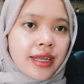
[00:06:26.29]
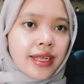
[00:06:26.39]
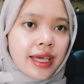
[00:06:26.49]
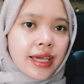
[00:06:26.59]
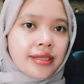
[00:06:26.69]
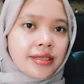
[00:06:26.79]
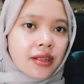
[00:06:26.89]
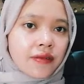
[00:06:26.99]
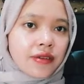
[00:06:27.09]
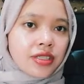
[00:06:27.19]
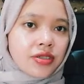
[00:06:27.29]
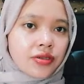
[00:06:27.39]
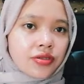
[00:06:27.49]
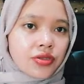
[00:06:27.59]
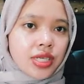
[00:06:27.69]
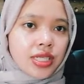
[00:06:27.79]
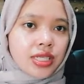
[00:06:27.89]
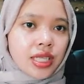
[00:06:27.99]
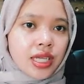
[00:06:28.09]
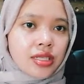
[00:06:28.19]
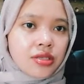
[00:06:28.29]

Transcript: 9. Salvage contracts. 10.